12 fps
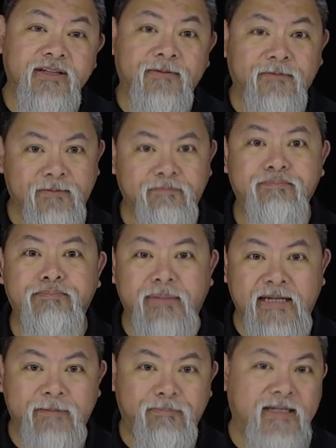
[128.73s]
different
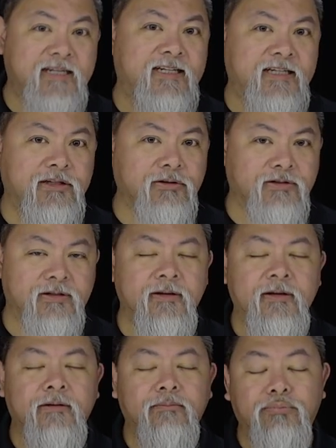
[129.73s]
BPDUs,
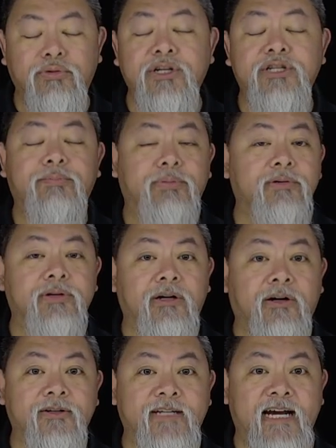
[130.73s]
Bridge
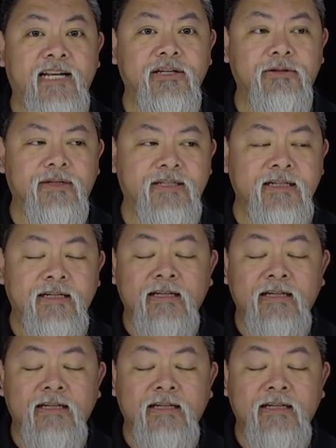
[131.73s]
Protocol Data Units,